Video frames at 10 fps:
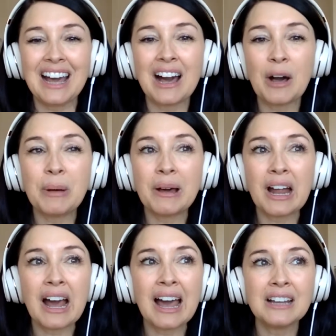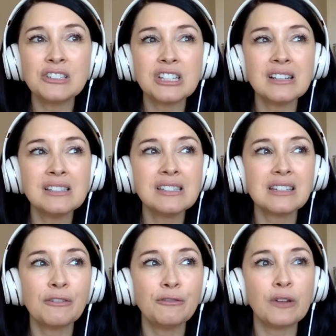But I
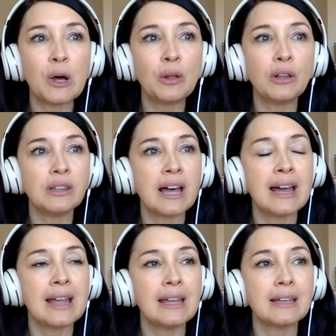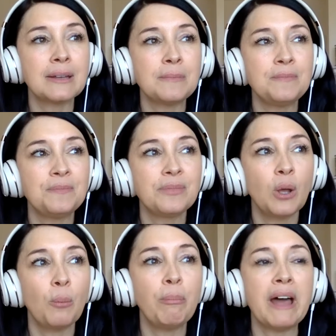just felt like
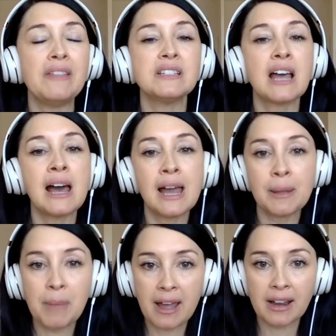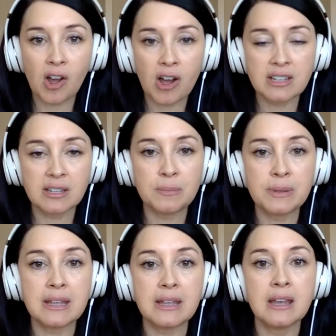by the time I got to
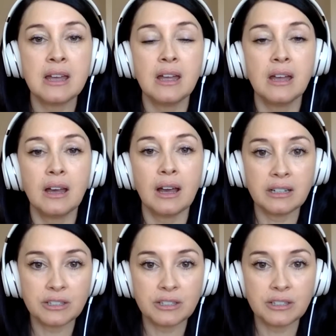be an